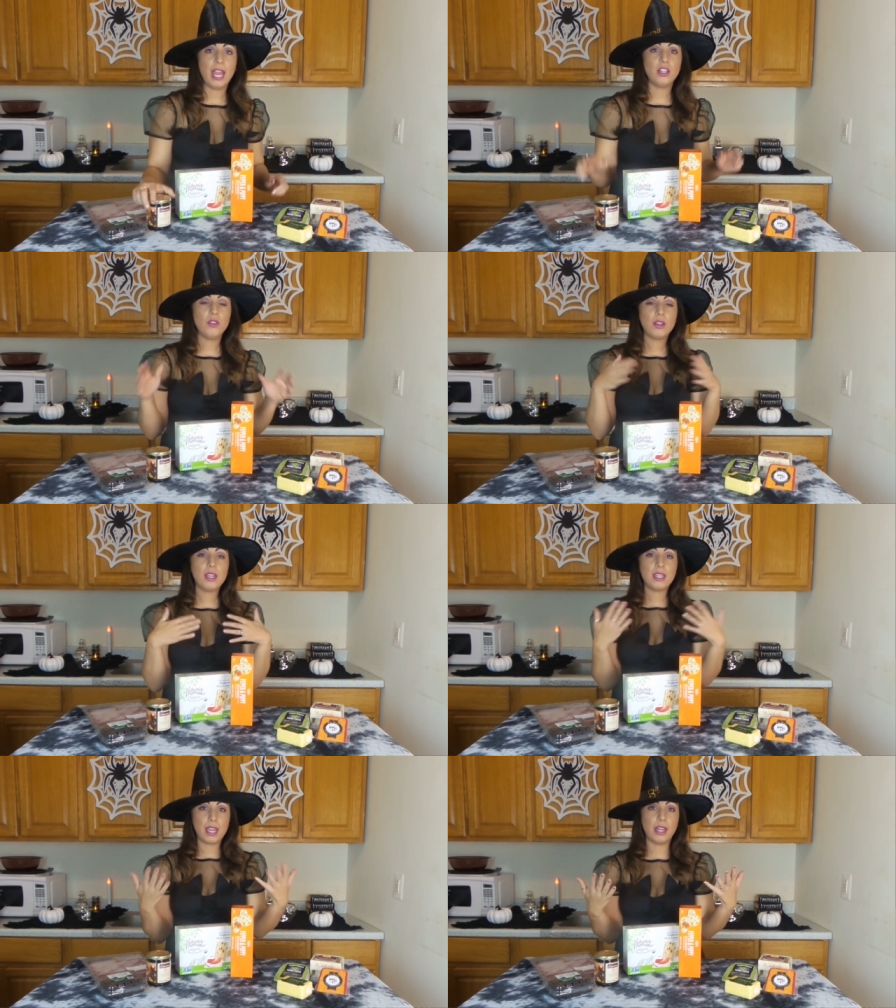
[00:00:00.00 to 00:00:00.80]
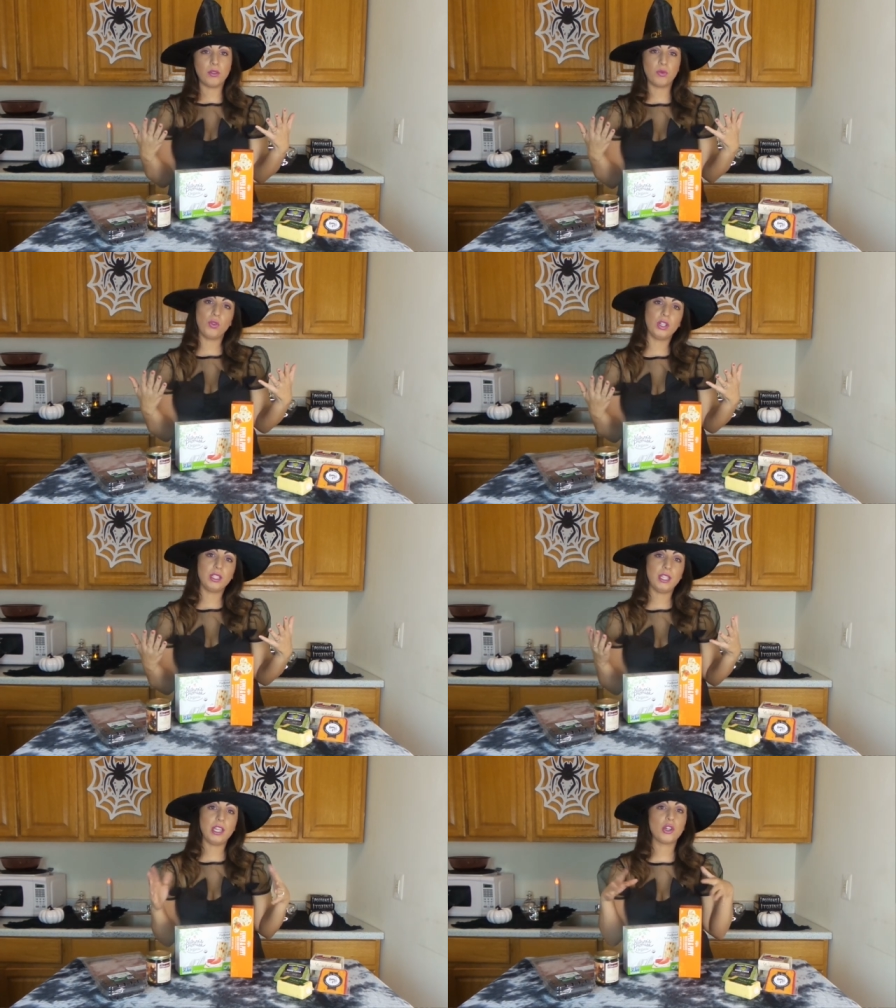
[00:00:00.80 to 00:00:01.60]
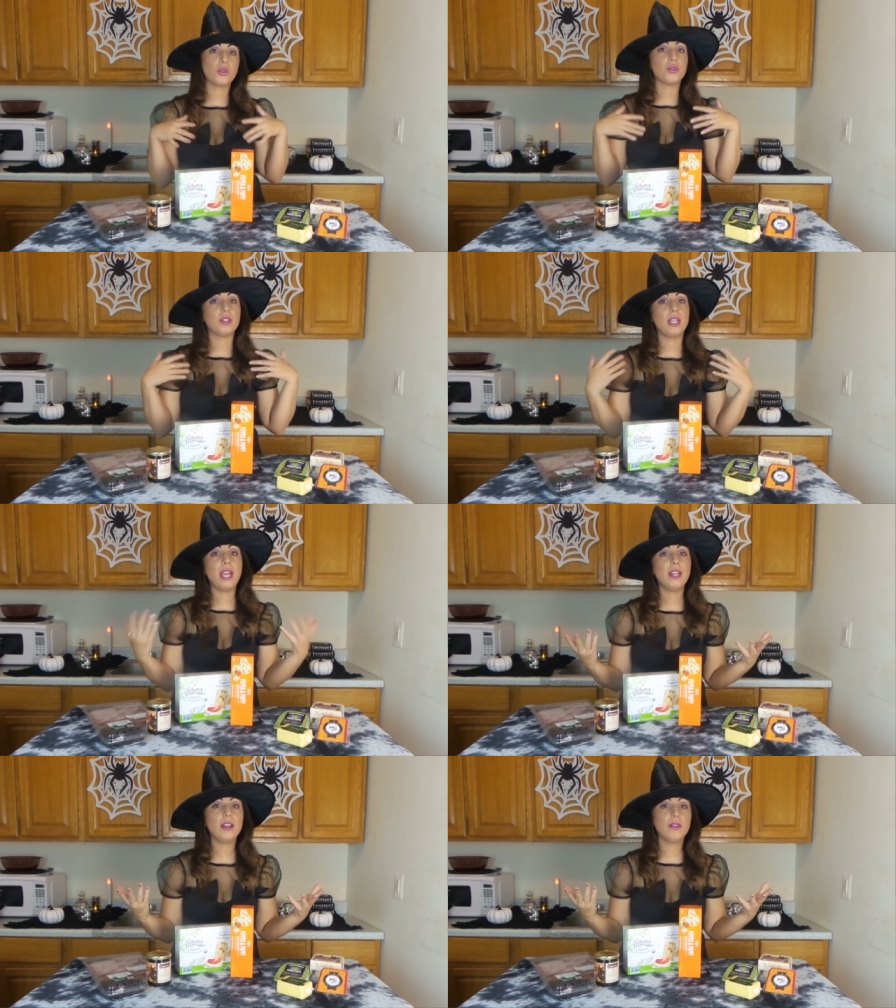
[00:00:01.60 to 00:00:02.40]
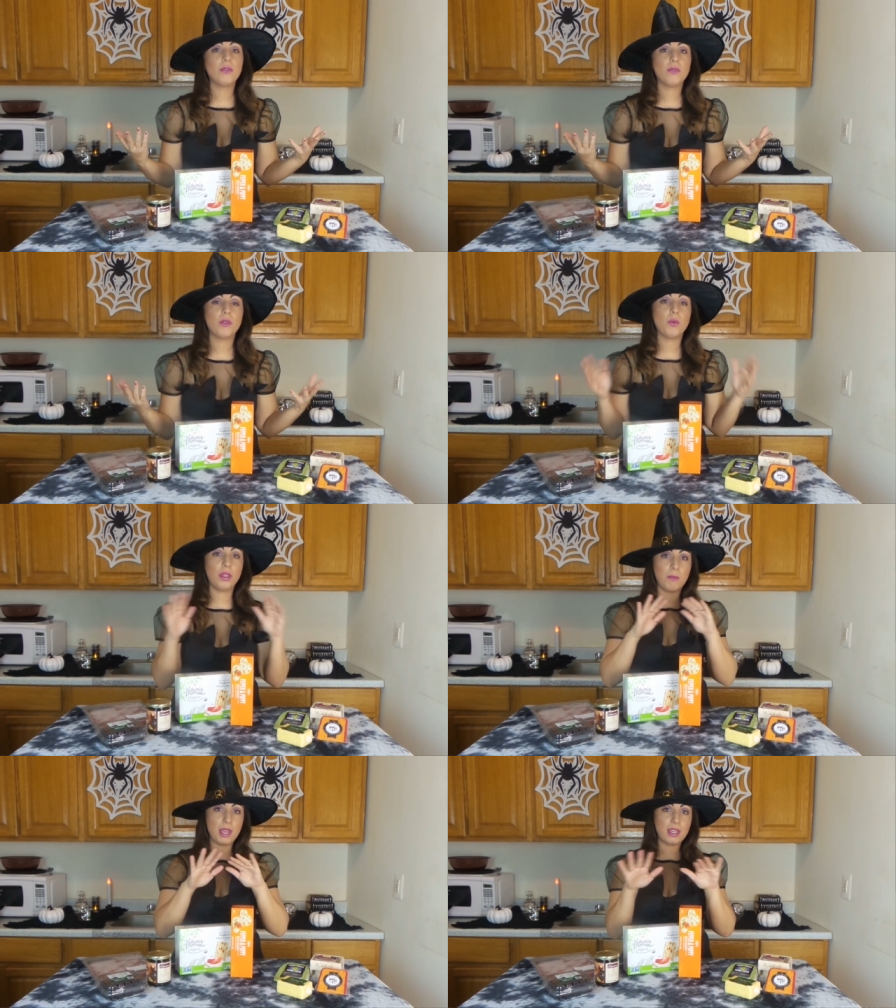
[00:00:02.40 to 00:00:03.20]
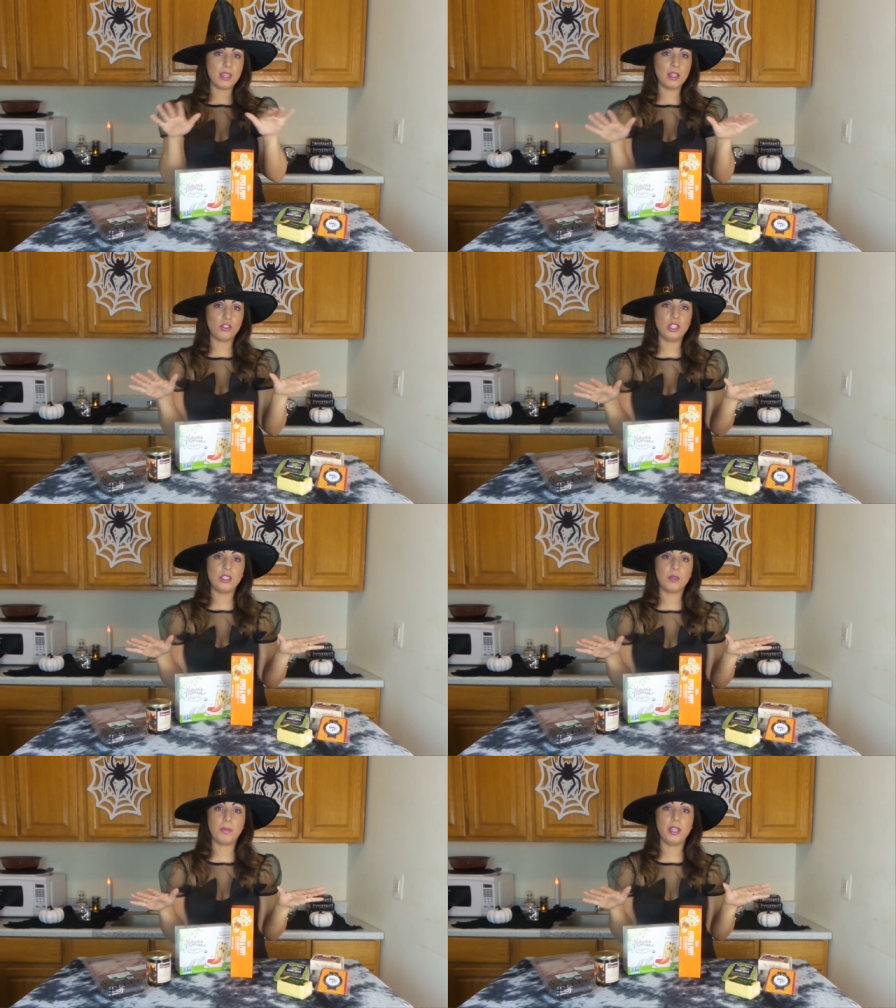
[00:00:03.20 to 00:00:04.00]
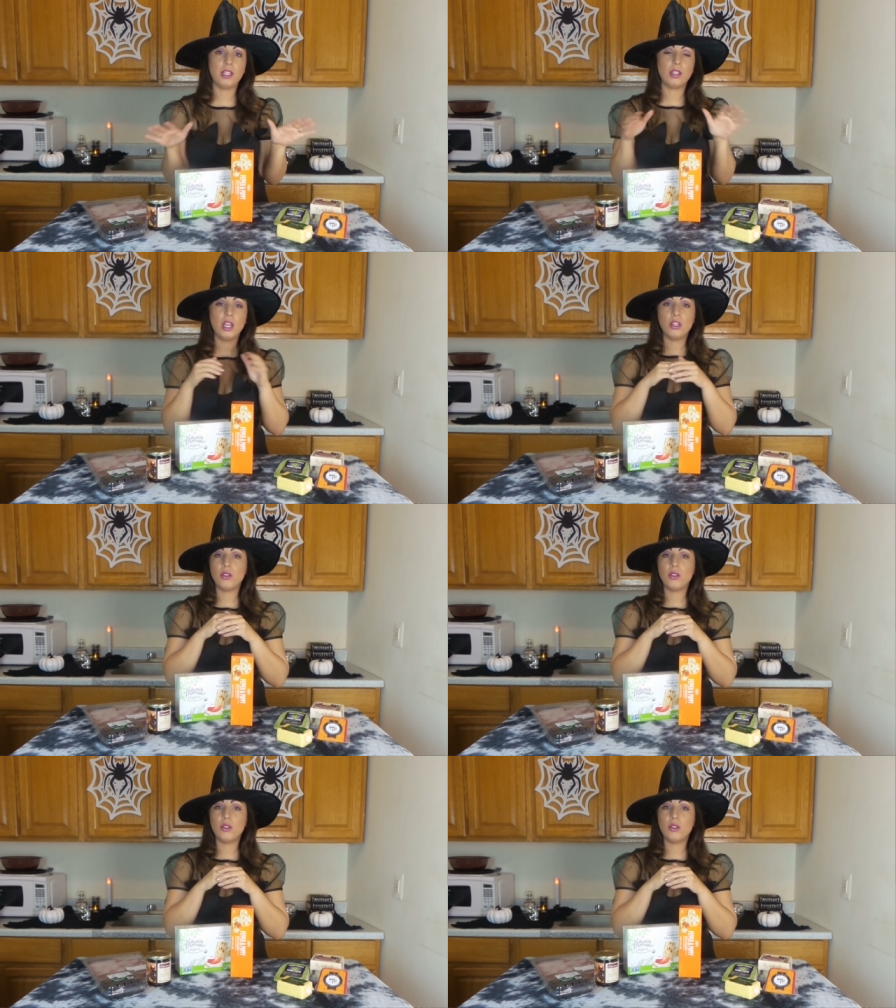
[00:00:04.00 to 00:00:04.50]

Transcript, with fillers: And you could get really creative with making a cheese plate.